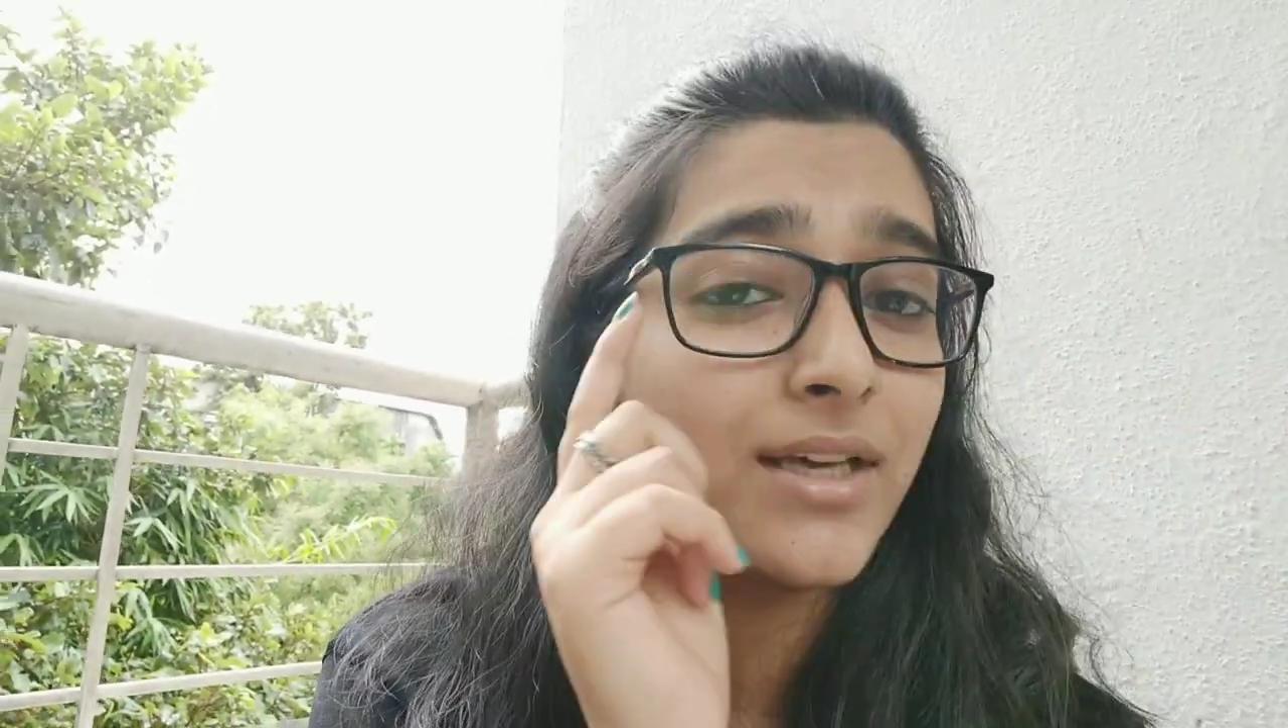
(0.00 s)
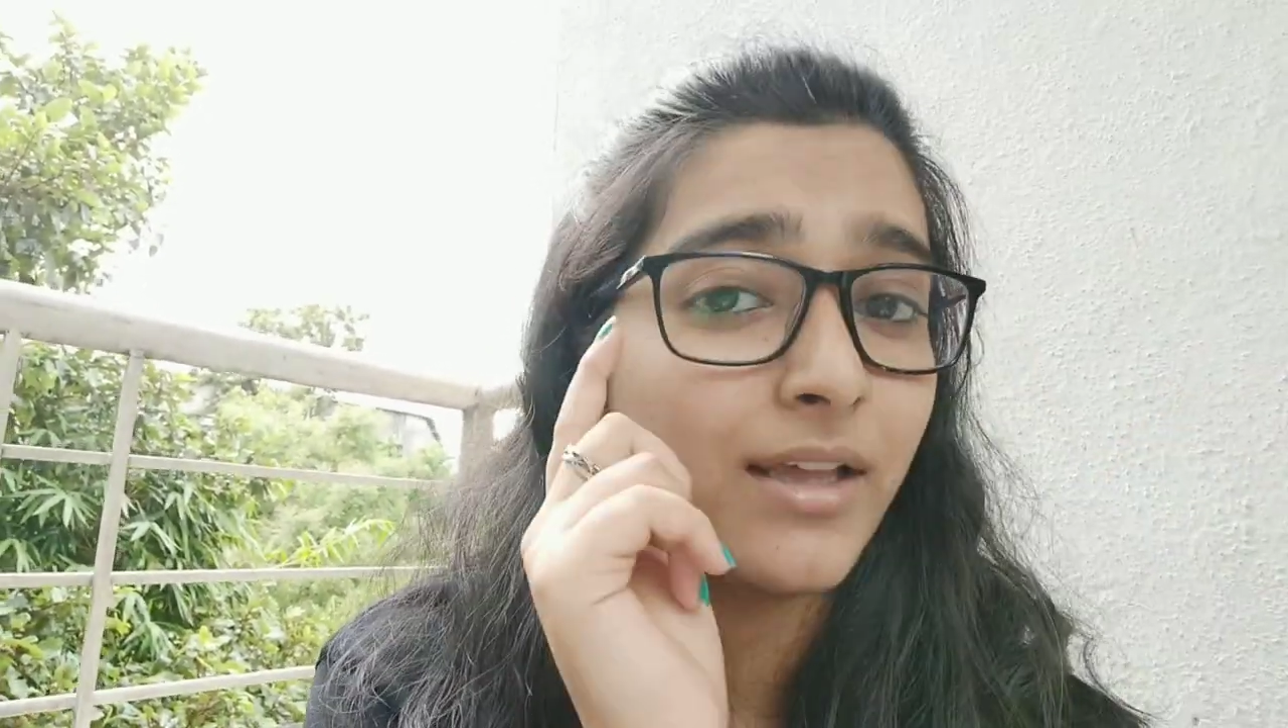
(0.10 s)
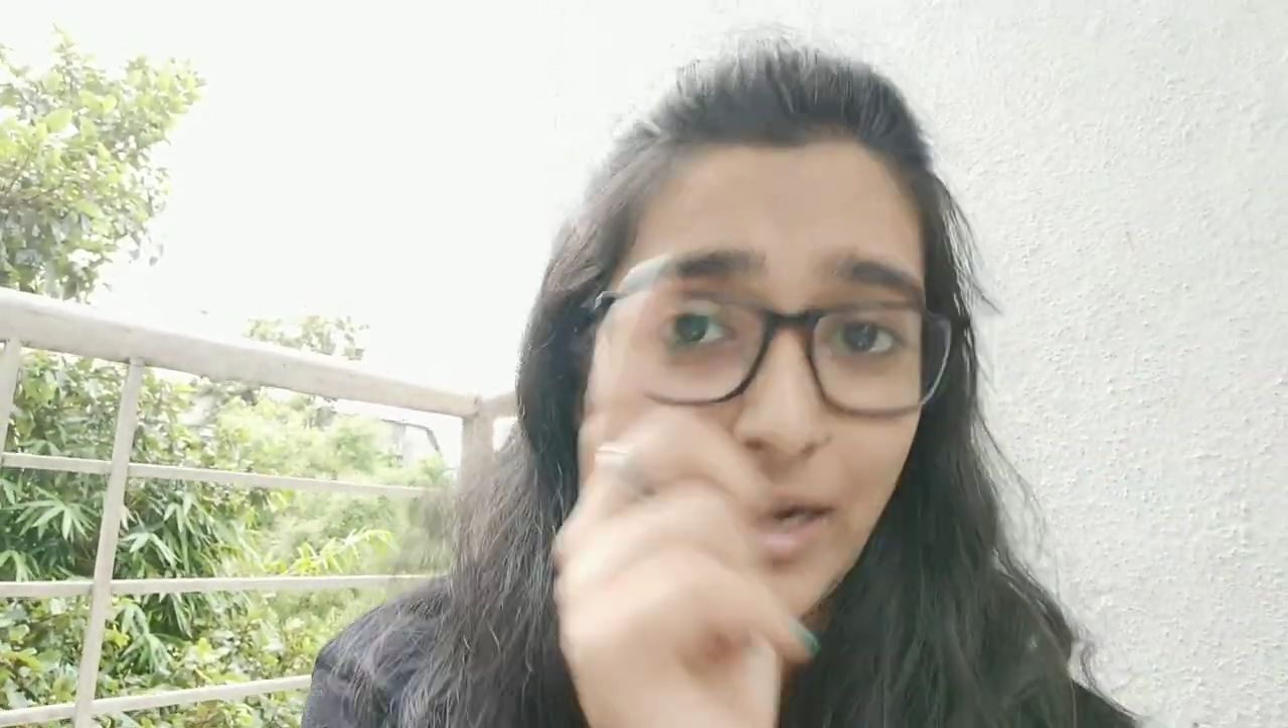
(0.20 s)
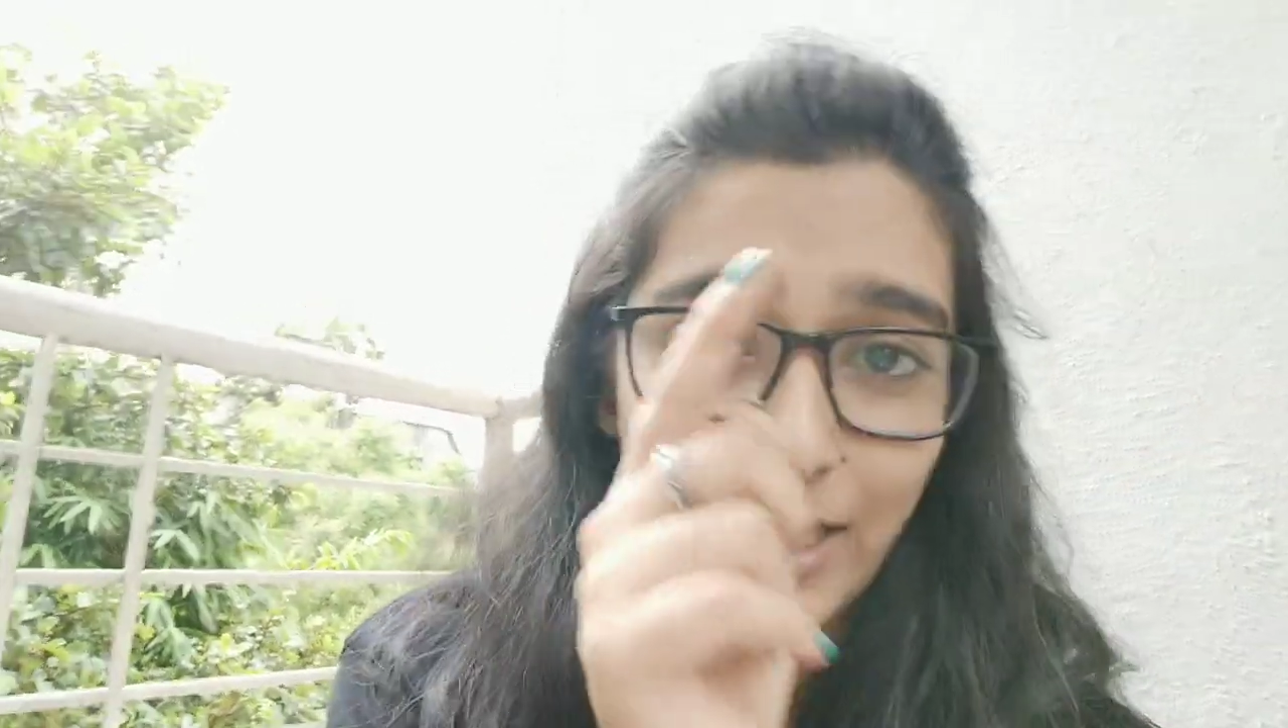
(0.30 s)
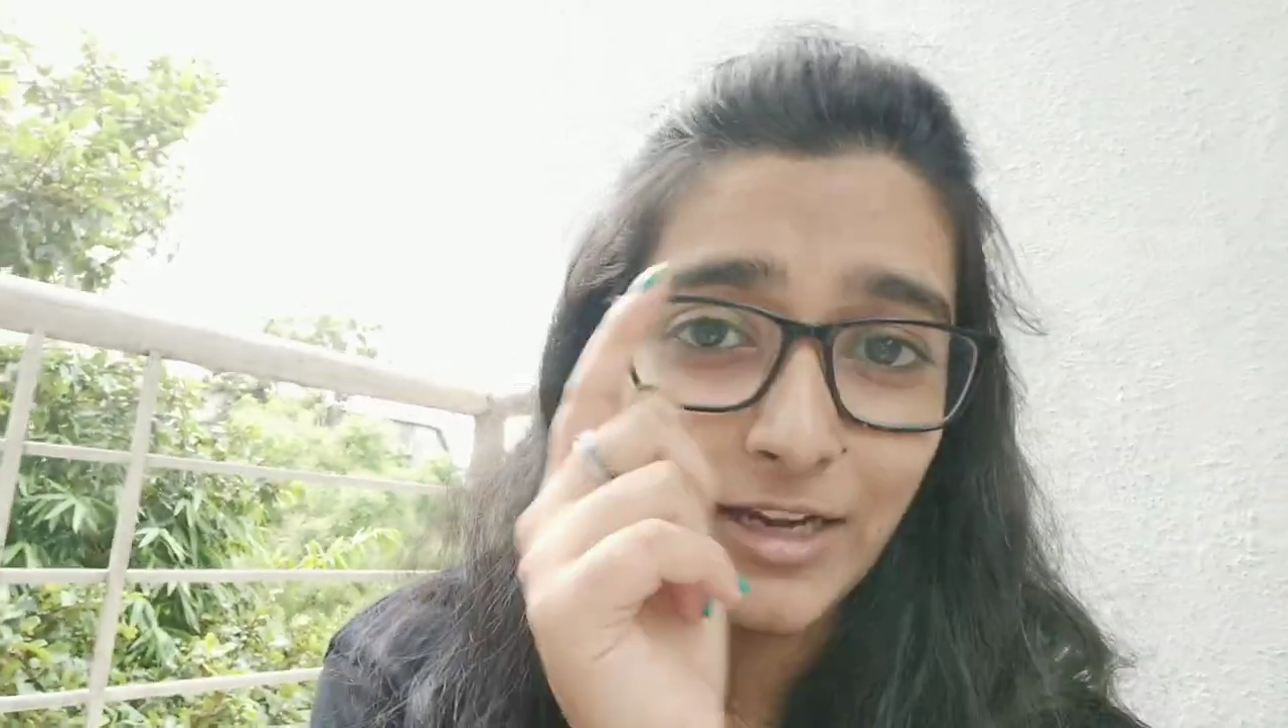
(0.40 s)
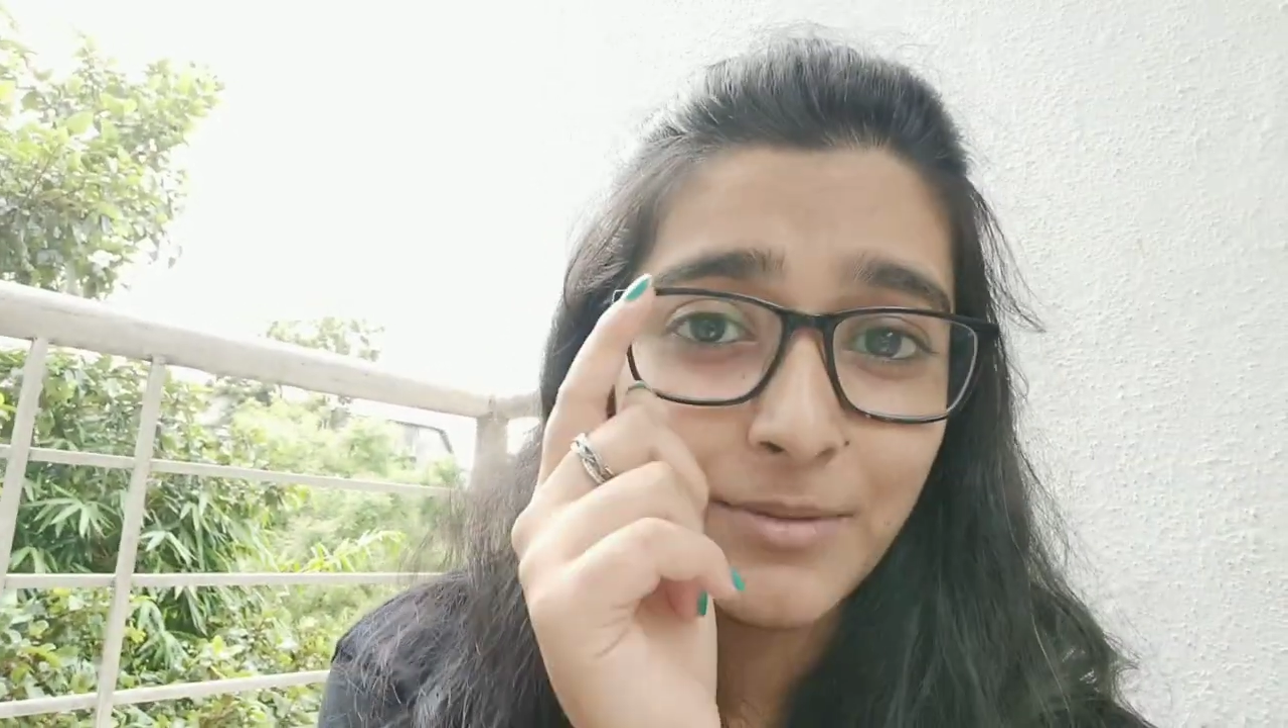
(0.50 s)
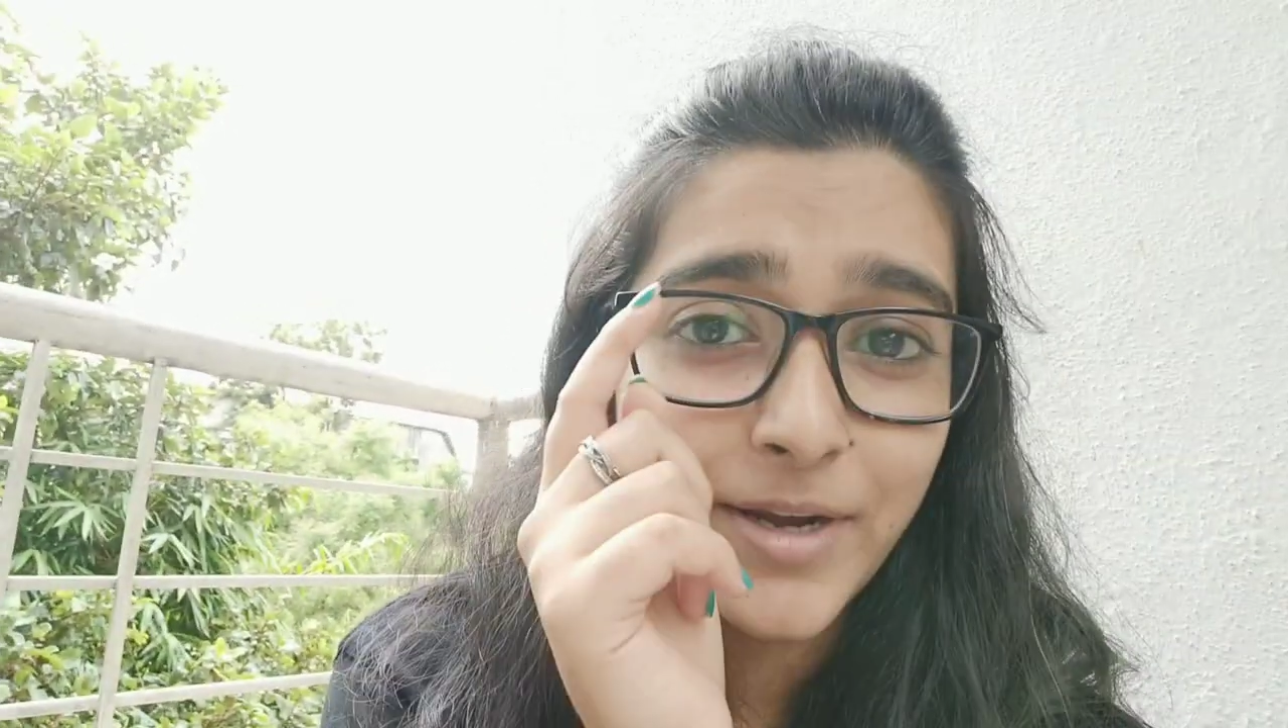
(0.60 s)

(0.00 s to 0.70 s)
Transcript: crime.